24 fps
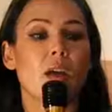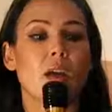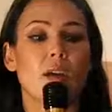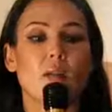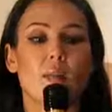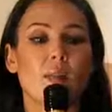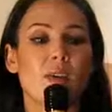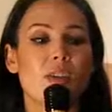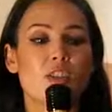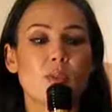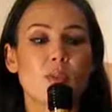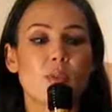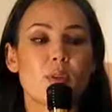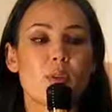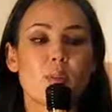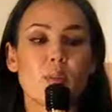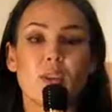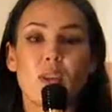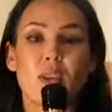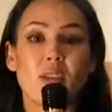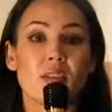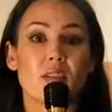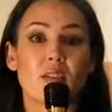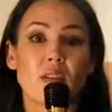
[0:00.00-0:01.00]
A bunch of people
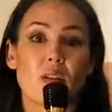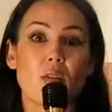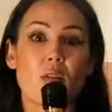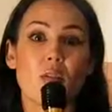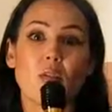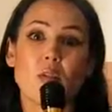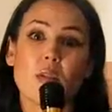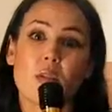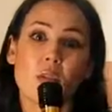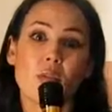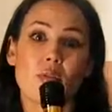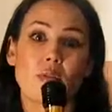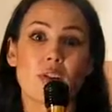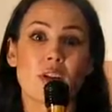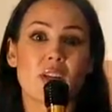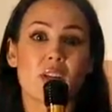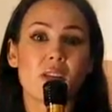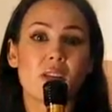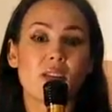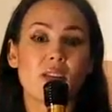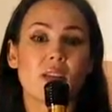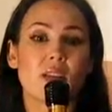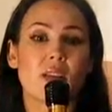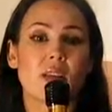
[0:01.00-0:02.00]
I don't know, her
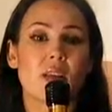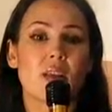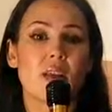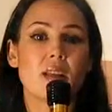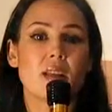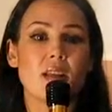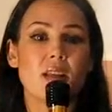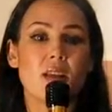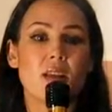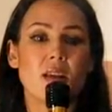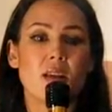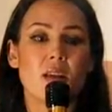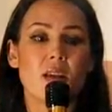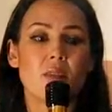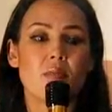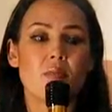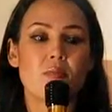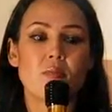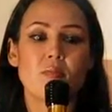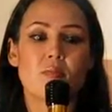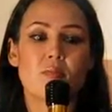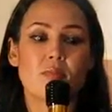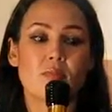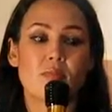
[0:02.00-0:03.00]
friends. And,
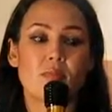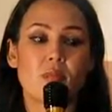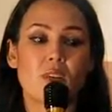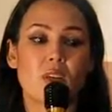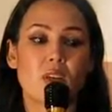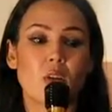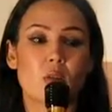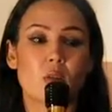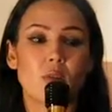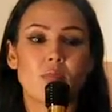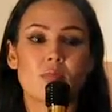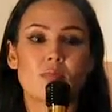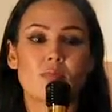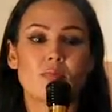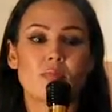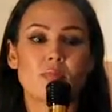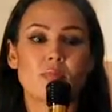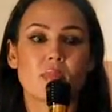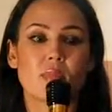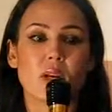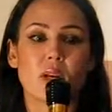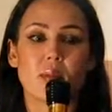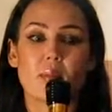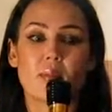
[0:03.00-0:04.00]
you know,
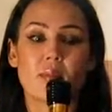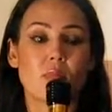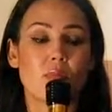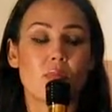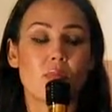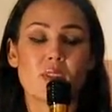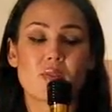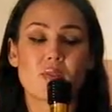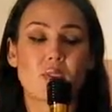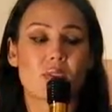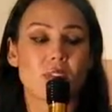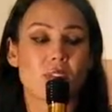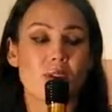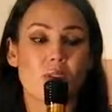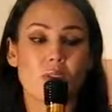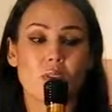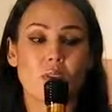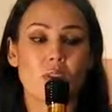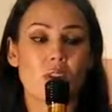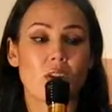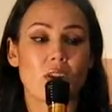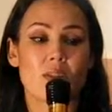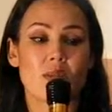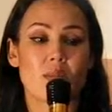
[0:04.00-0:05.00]
I was friendly with
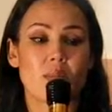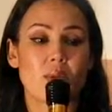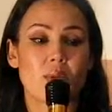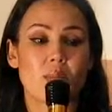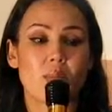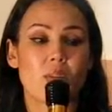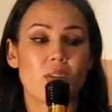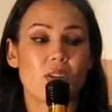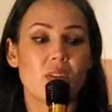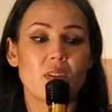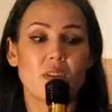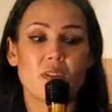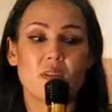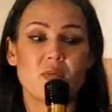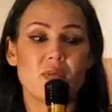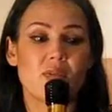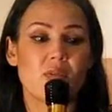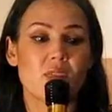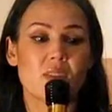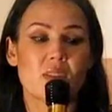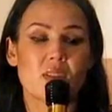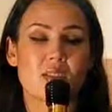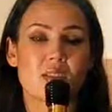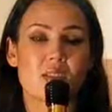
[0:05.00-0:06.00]
a lot of people
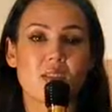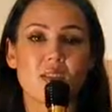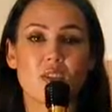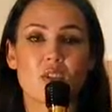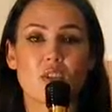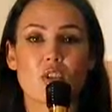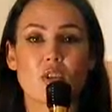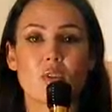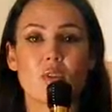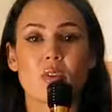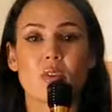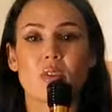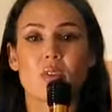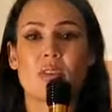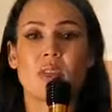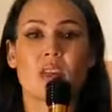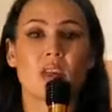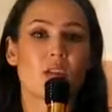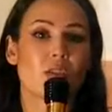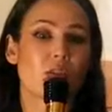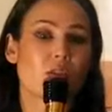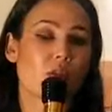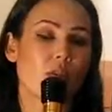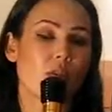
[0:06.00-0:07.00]
and telling jokes,
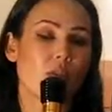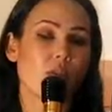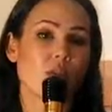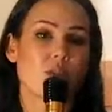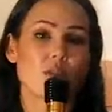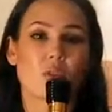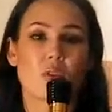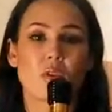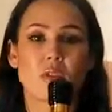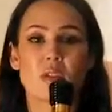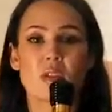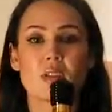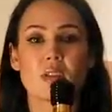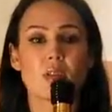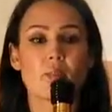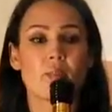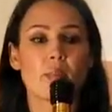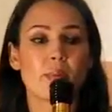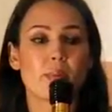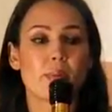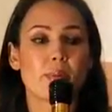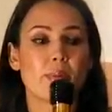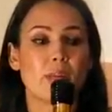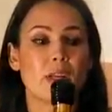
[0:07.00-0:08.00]
anecdotes, stories,
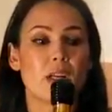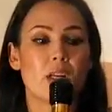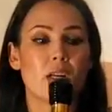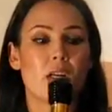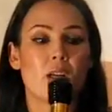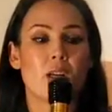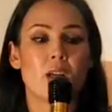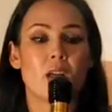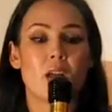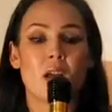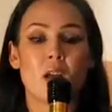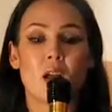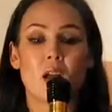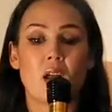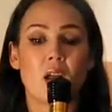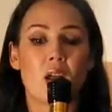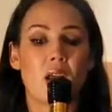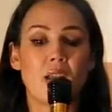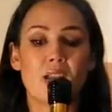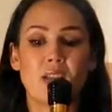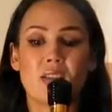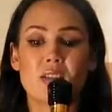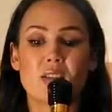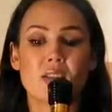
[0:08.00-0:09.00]
blah, blah, blah.
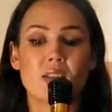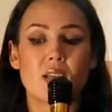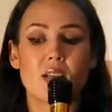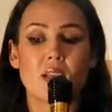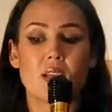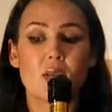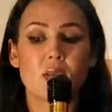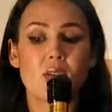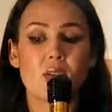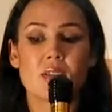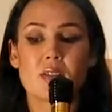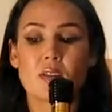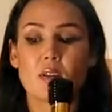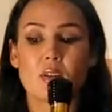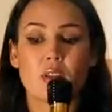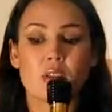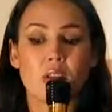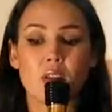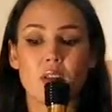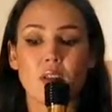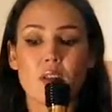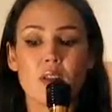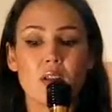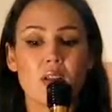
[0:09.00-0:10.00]
And anyways, they're
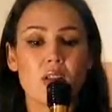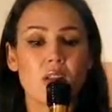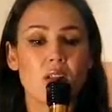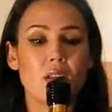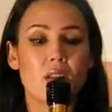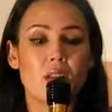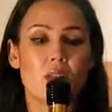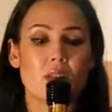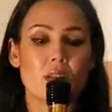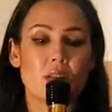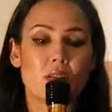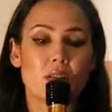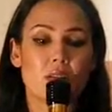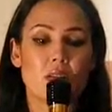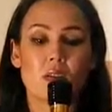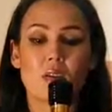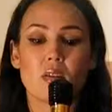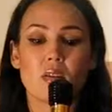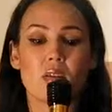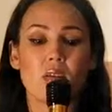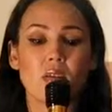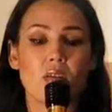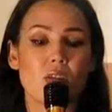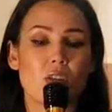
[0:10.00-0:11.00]
like, oh, let's
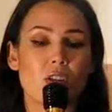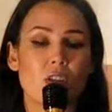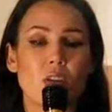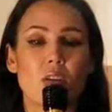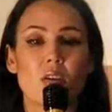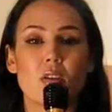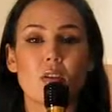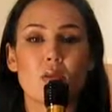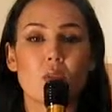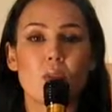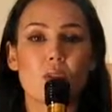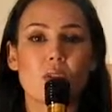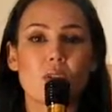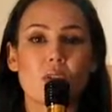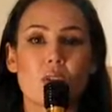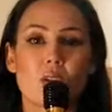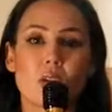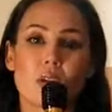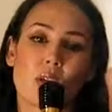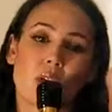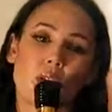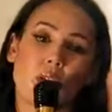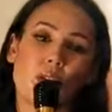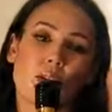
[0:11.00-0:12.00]
go check out your
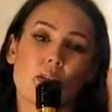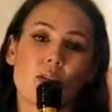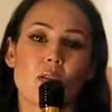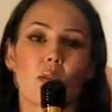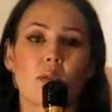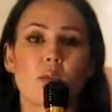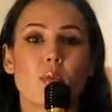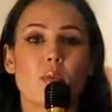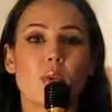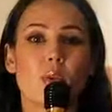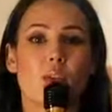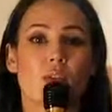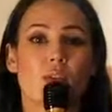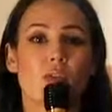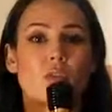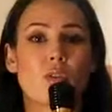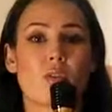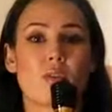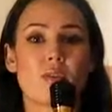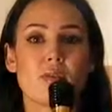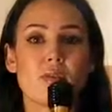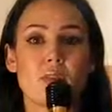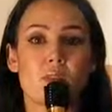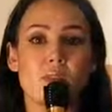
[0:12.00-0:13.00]
music. And so we went
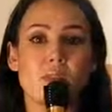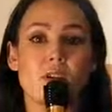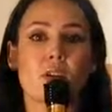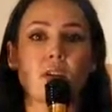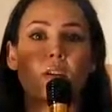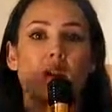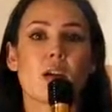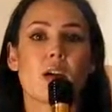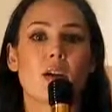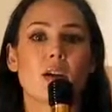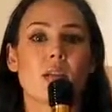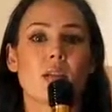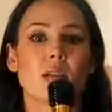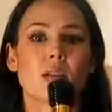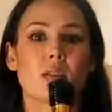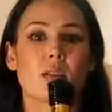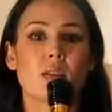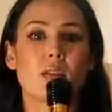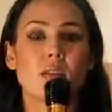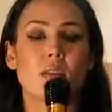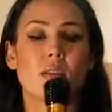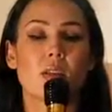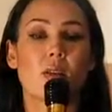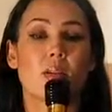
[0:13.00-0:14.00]
drive to her house
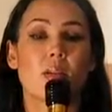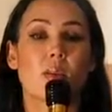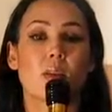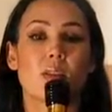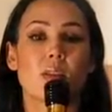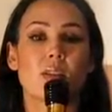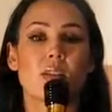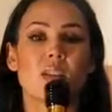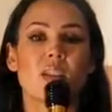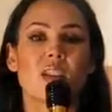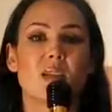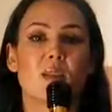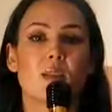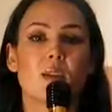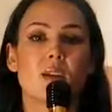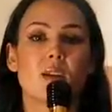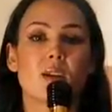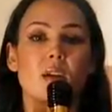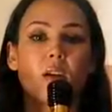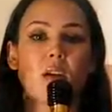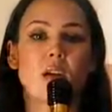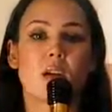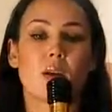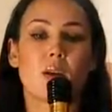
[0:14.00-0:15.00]
to get my CD
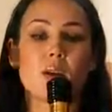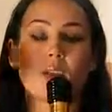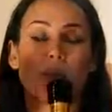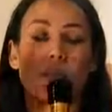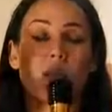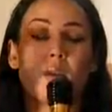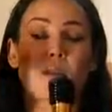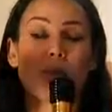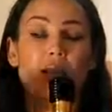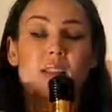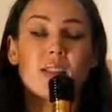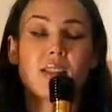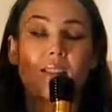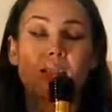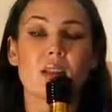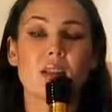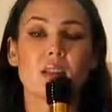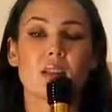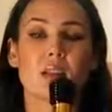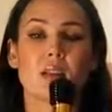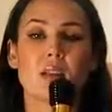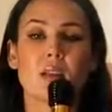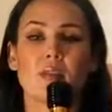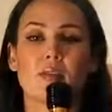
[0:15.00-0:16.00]
player. I mean, get my CD.
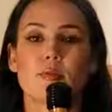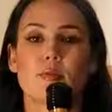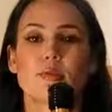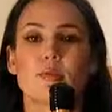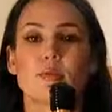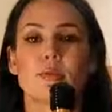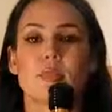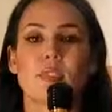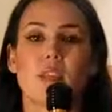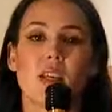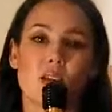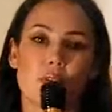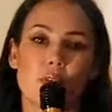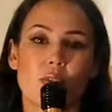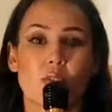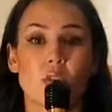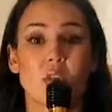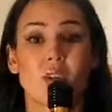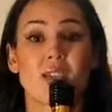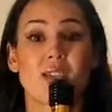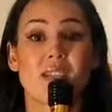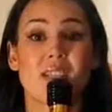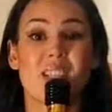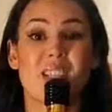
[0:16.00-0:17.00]
Yeah, it was on
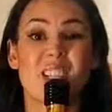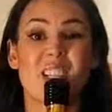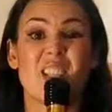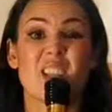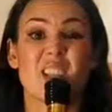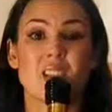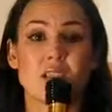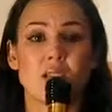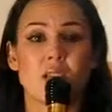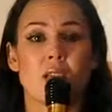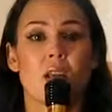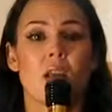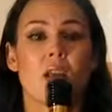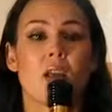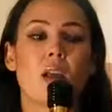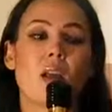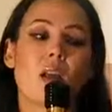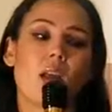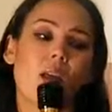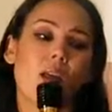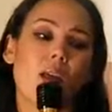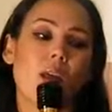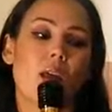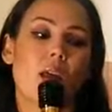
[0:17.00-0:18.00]
the CD desk.
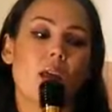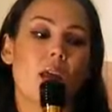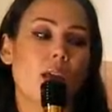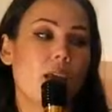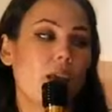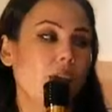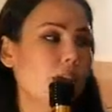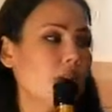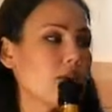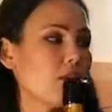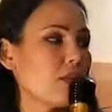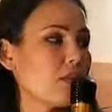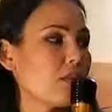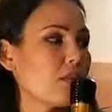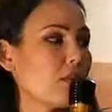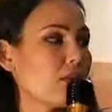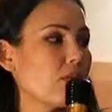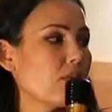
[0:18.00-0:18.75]
And...